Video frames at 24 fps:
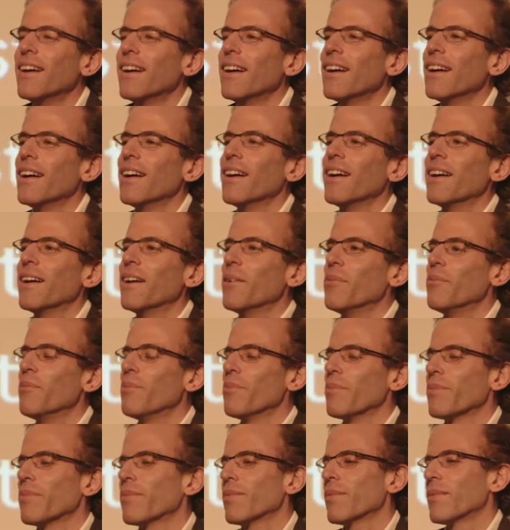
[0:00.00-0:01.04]
Um,
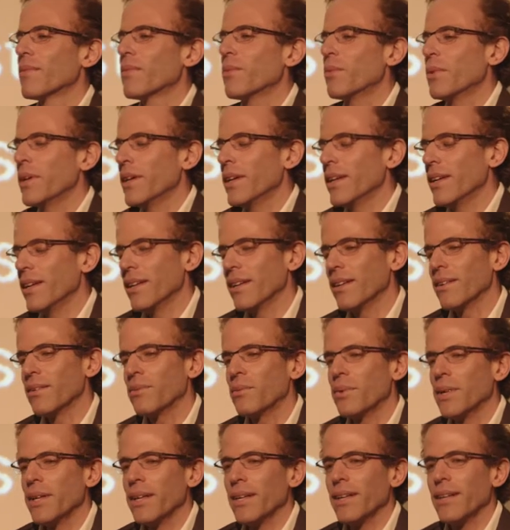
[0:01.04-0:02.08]
we,
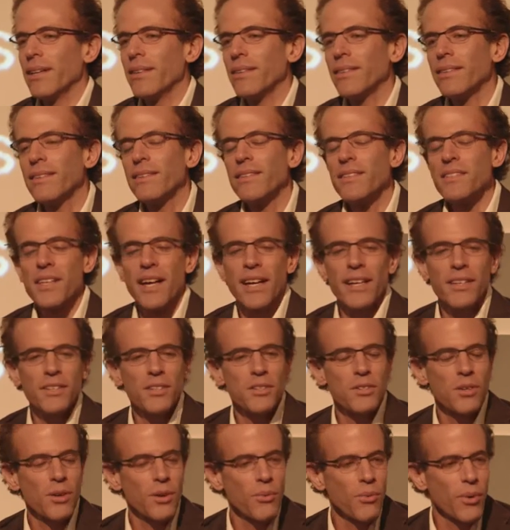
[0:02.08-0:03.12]
we decided to
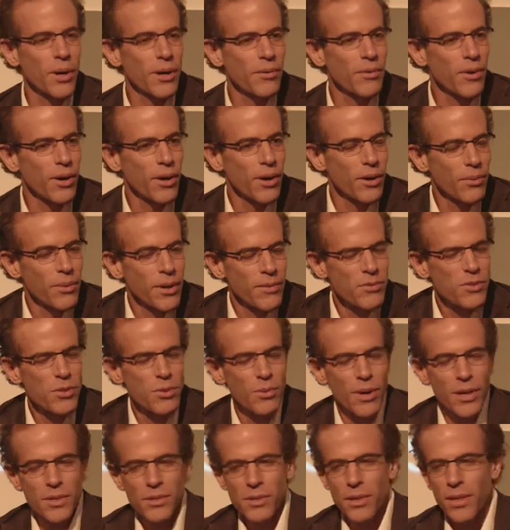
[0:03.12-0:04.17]
turn one of our, we have
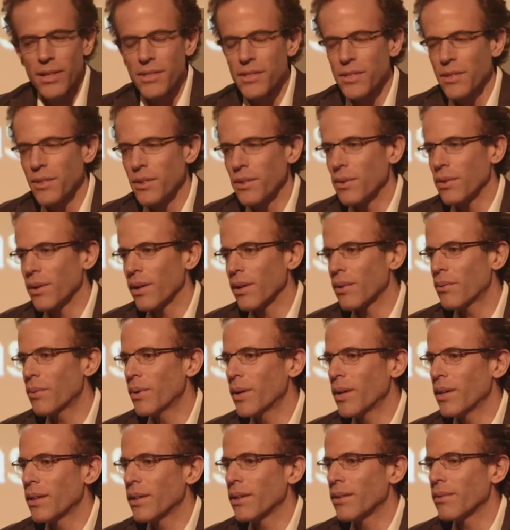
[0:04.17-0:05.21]
two restaurants in New York,
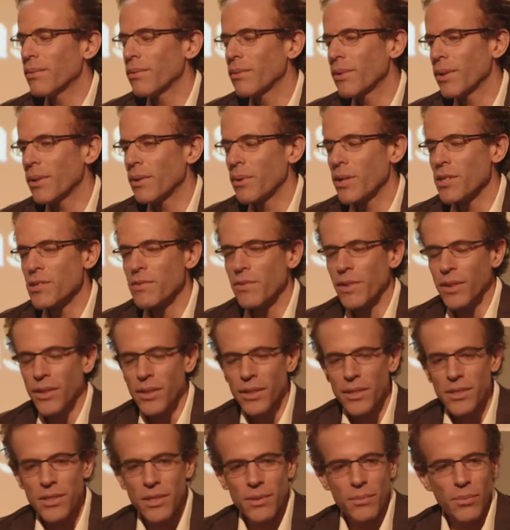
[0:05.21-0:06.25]
one in the, in the West
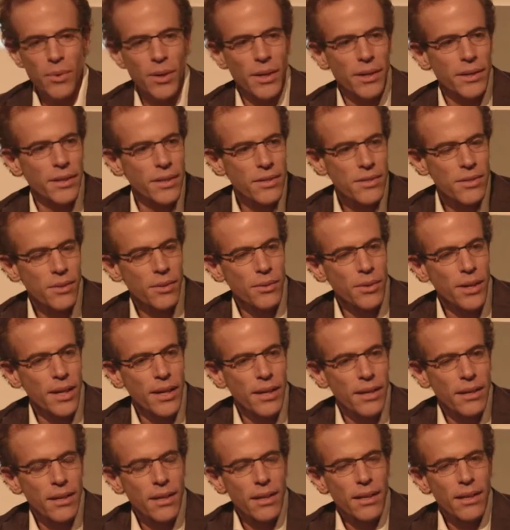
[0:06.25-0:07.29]
Village and one that's
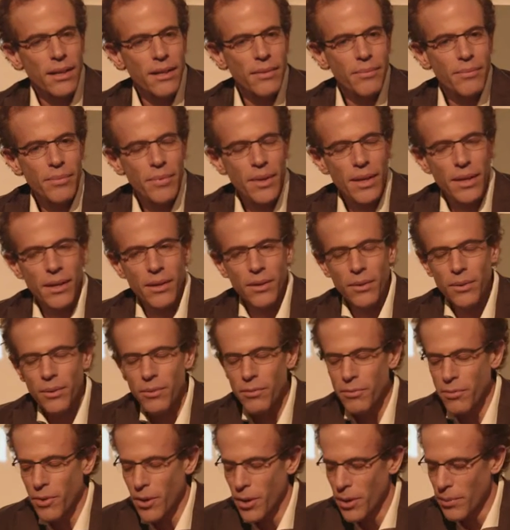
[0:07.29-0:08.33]
located on, a, on an old
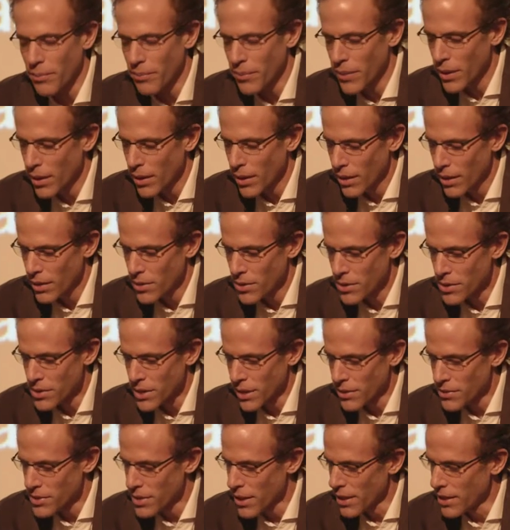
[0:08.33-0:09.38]
farm just
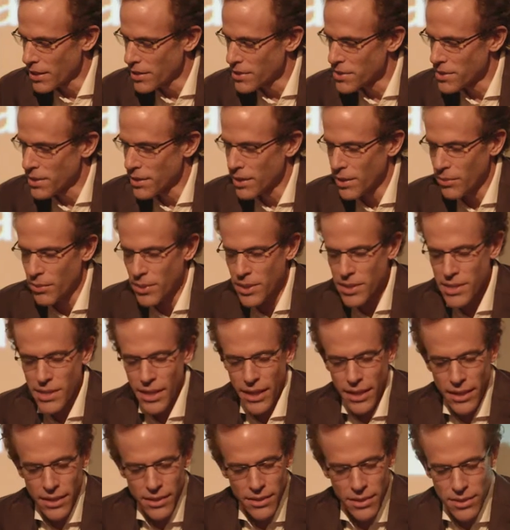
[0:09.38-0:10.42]
outside of the city. We
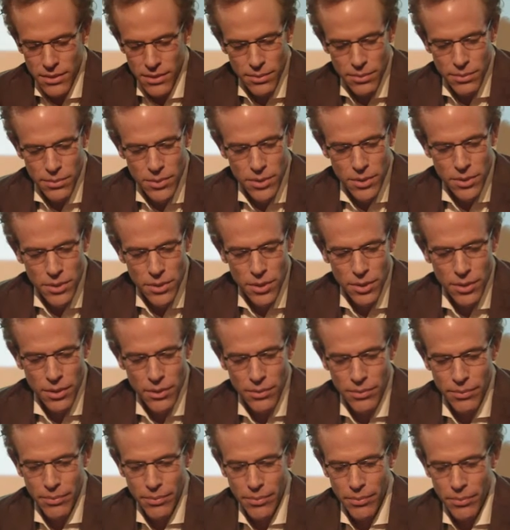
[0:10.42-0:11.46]
decided to, to
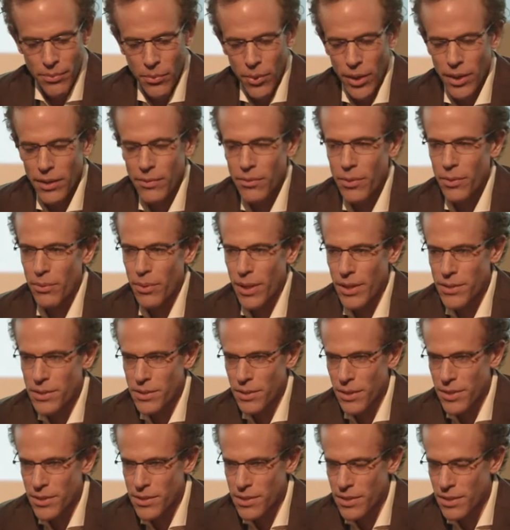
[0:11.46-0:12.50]
turn one of the
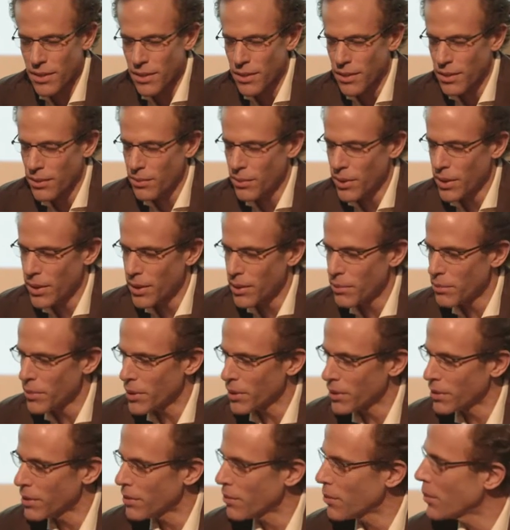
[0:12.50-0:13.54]
restaurants, the, the one in the
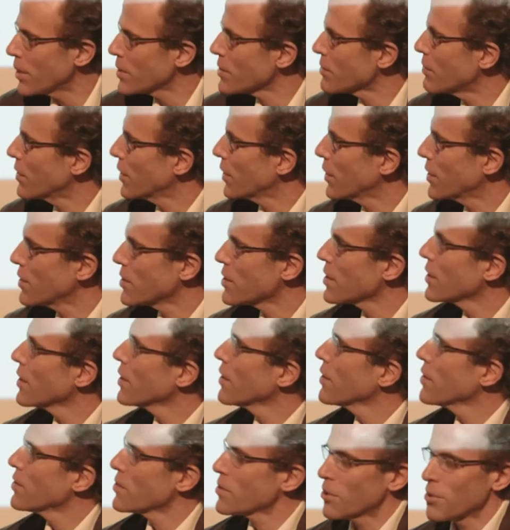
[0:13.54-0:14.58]
middle of the West Village,
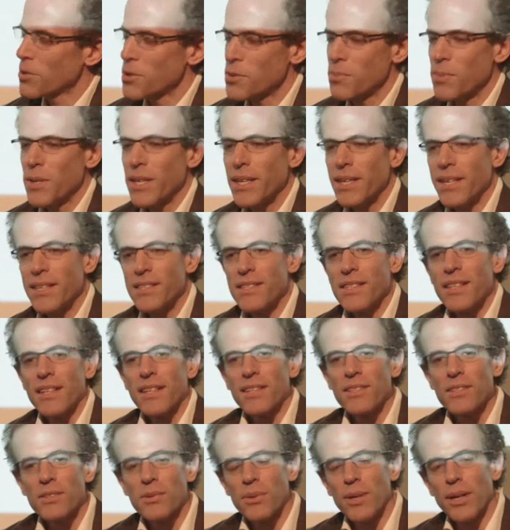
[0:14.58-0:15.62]
this old speakeasy,
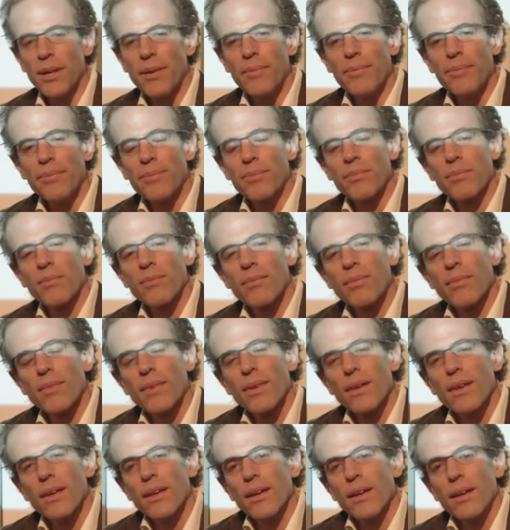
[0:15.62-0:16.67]
into a,
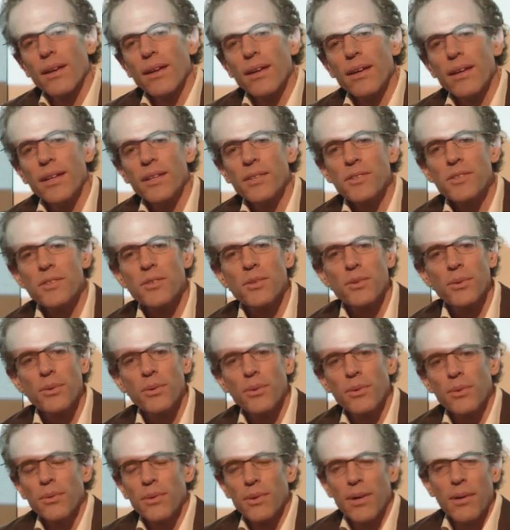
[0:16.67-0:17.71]

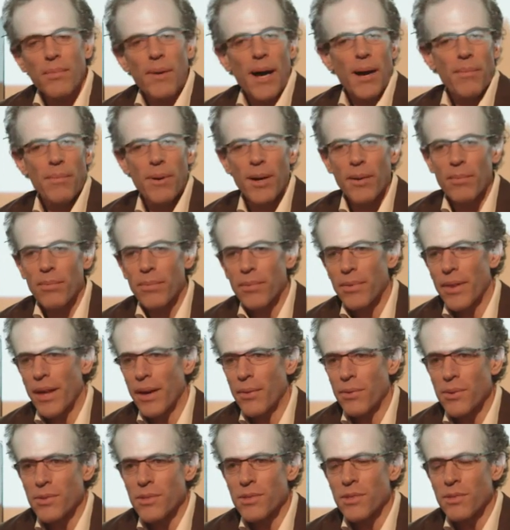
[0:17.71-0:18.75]
into a pop-up
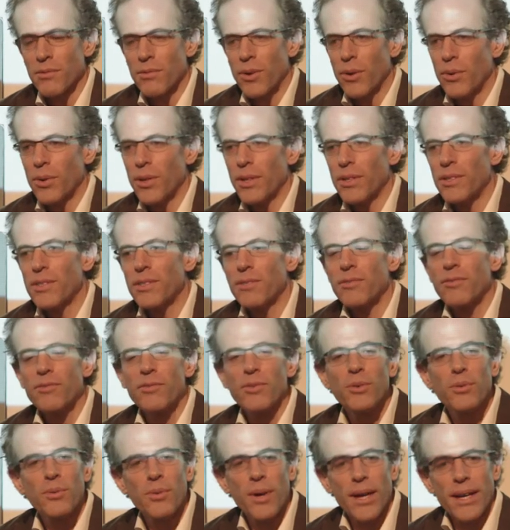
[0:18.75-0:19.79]
that was devoted to
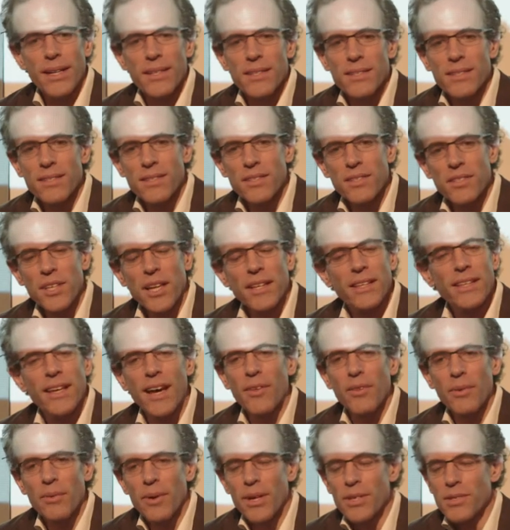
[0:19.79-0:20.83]
food waste, shut
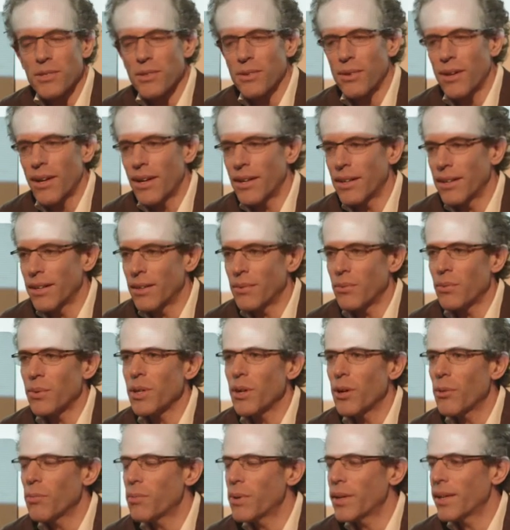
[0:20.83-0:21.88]
down the restaurant and
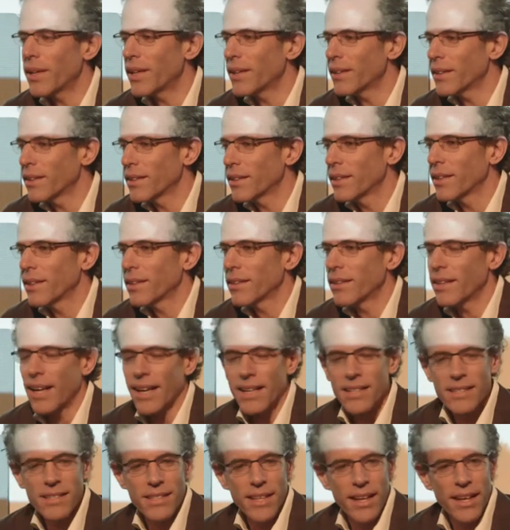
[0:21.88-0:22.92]
reopen it the
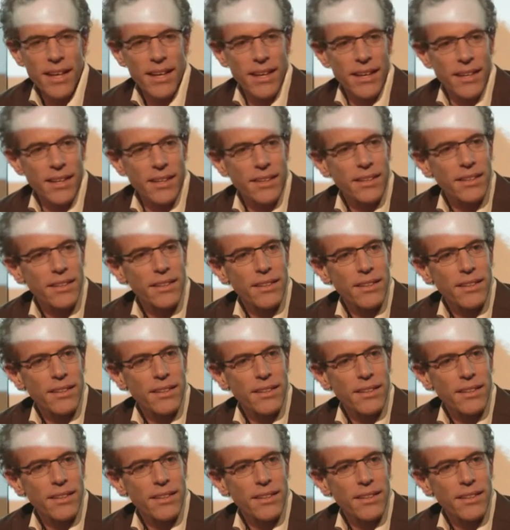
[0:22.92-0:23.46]
next day,